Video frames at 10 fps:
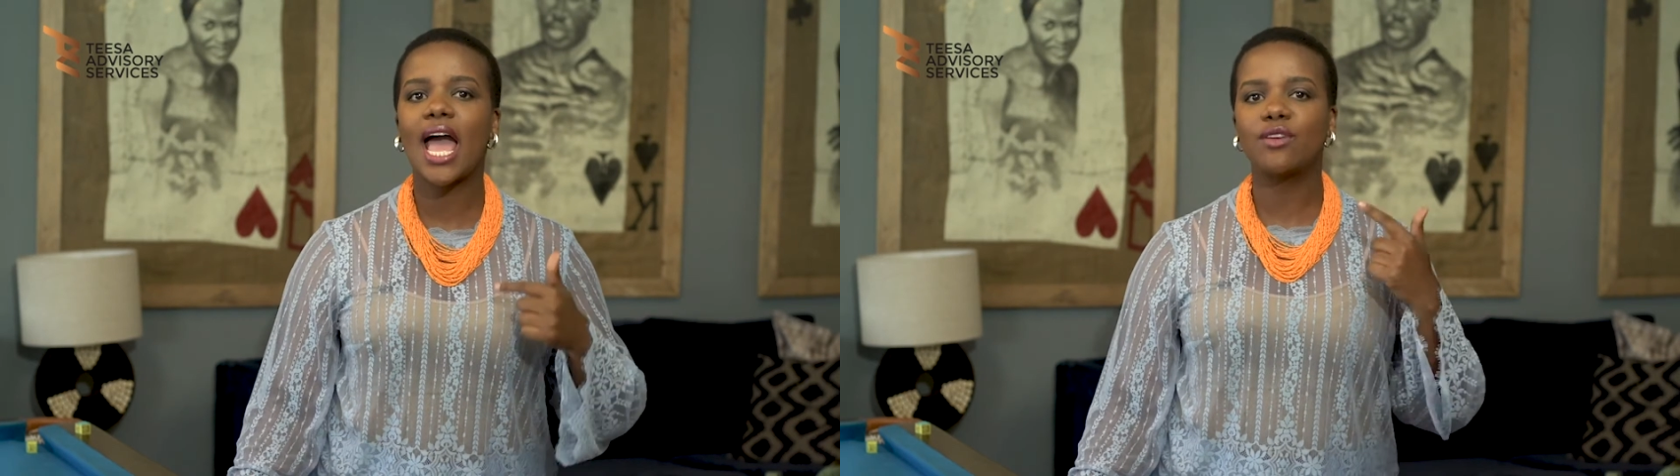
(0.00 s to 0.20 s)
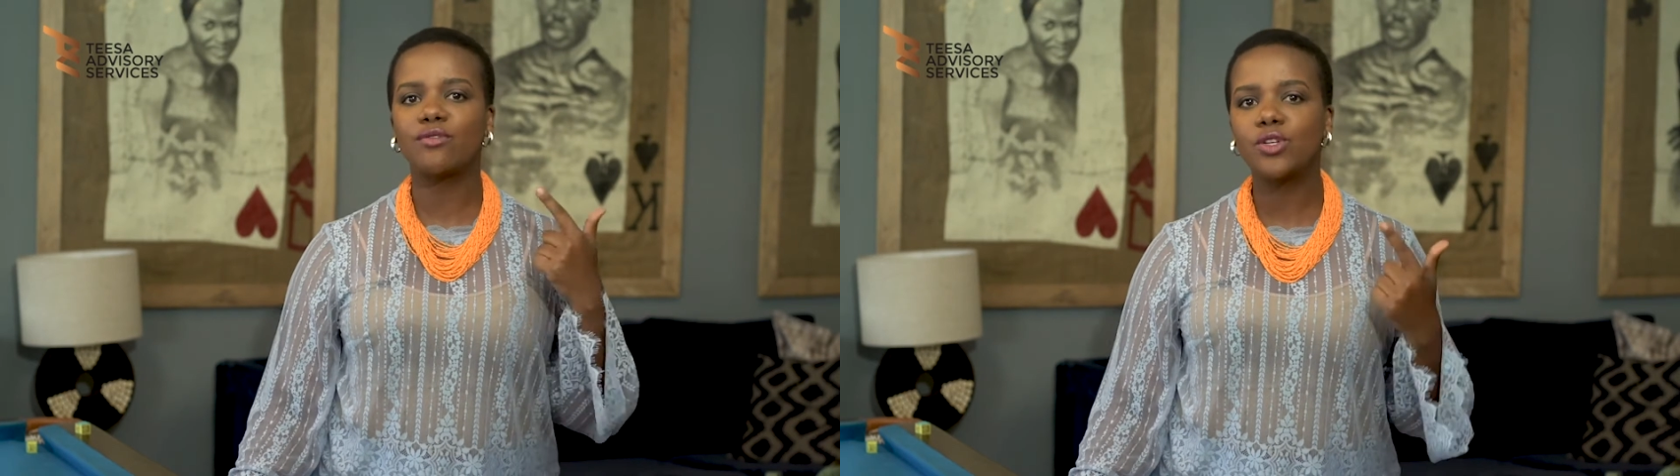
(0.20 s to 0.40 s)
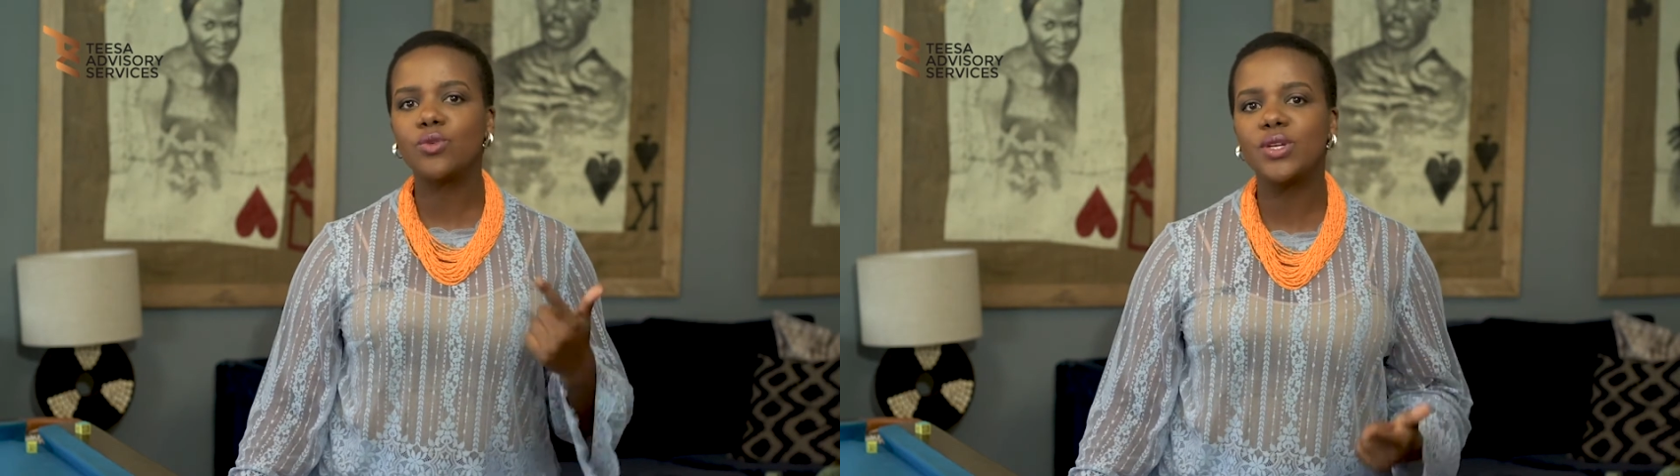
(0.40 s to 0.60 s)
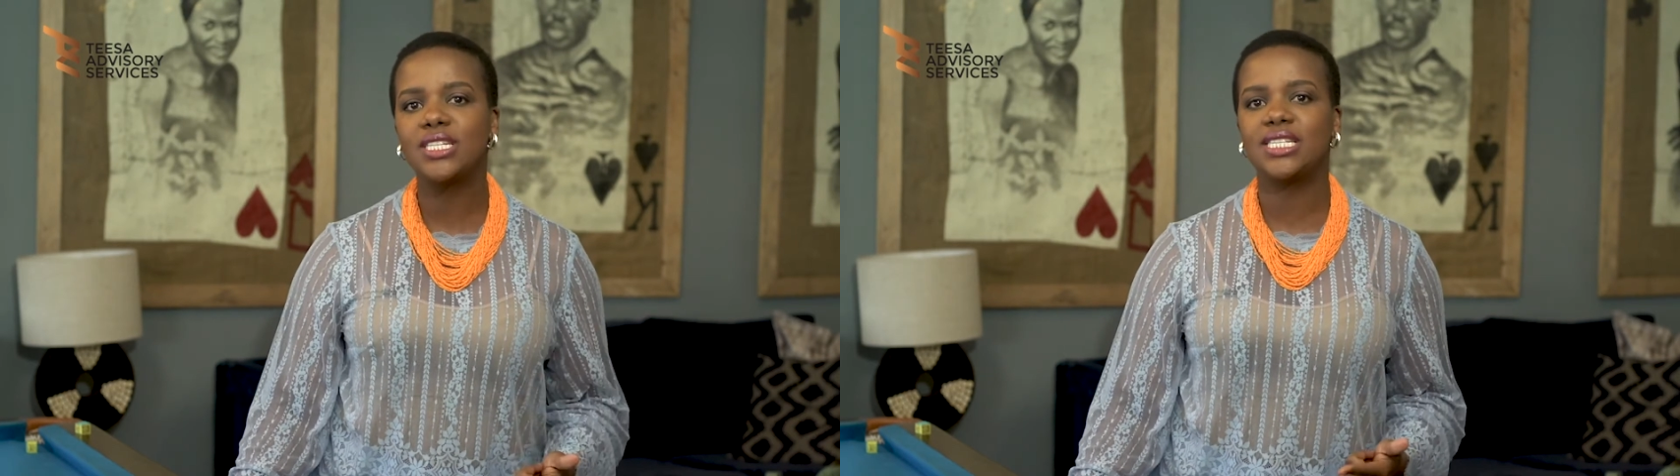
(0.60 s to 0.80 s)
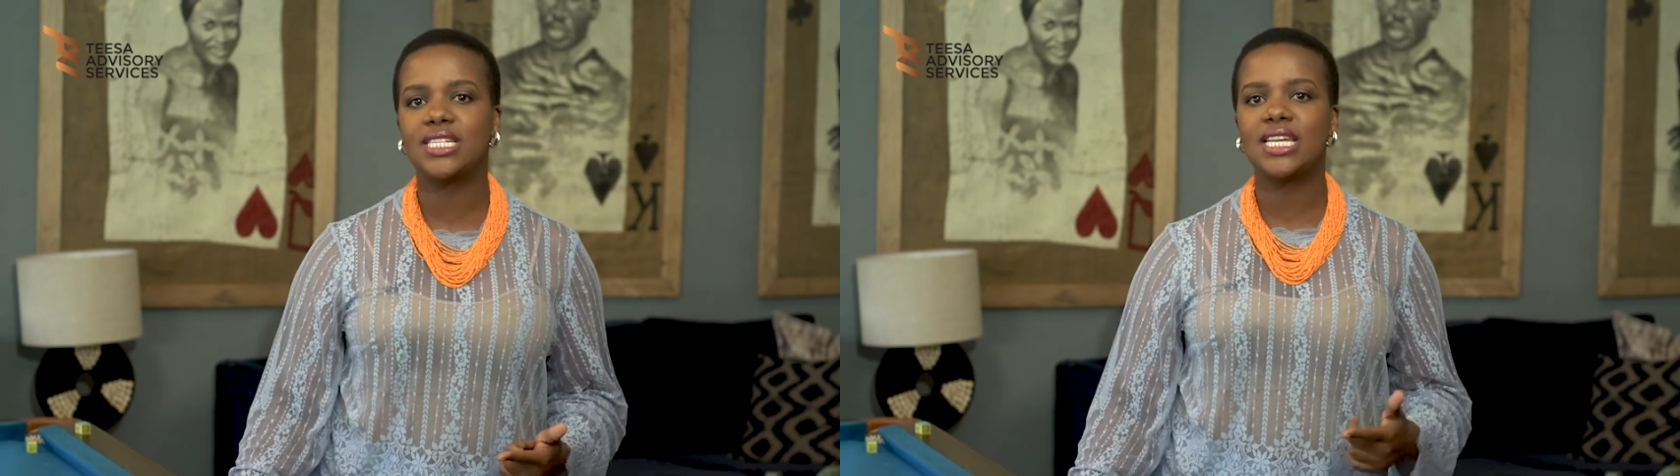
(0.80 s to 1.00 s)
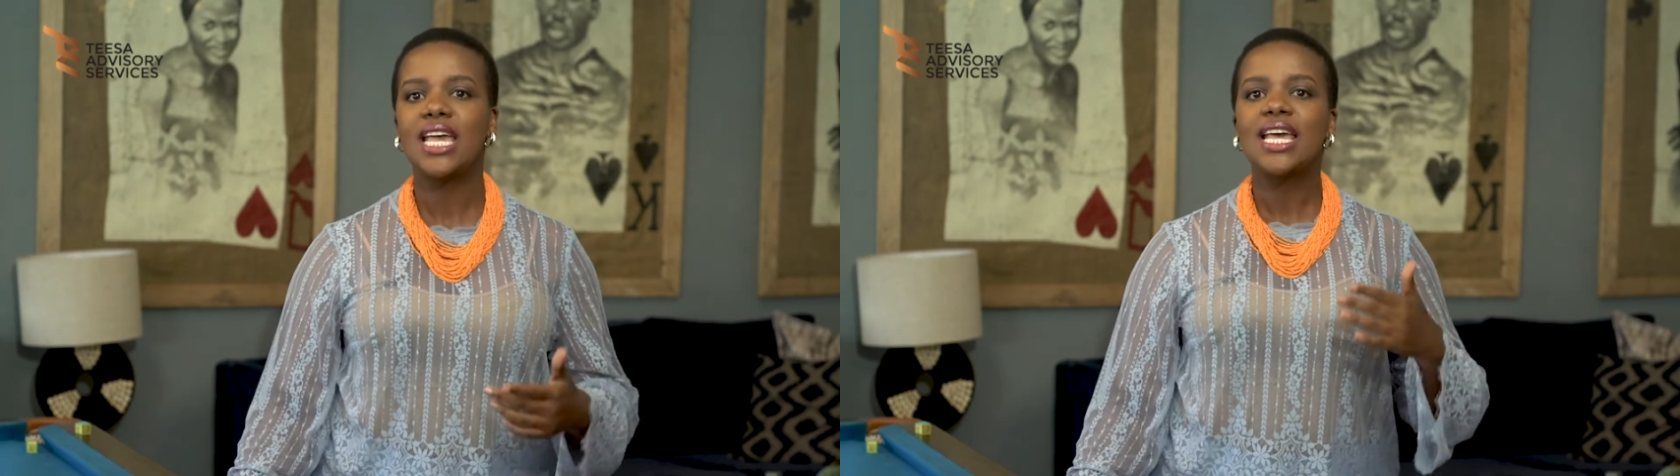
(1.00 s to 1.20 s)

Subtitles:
and fluidity